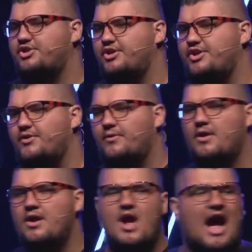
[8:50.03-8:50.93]
to do
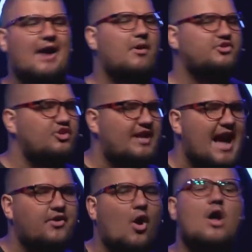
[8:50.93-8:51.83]
I want you to
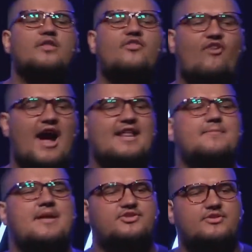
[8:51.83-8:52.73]
gather all the fighting
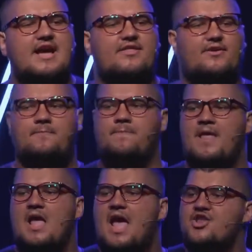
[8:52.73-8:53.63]
men together,
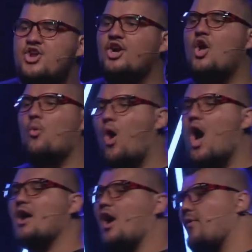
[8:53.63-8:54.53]
and you're gonna
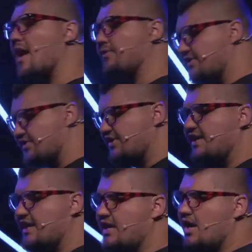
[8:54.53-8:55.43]
walk around the
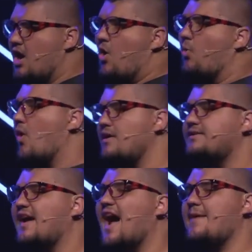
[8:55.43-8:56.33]
city one
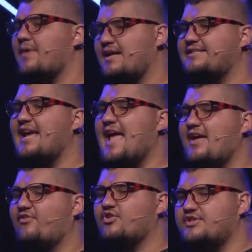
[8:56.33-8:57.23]
time a day
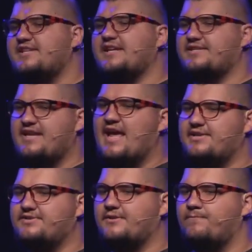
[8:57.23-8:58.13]
for six days.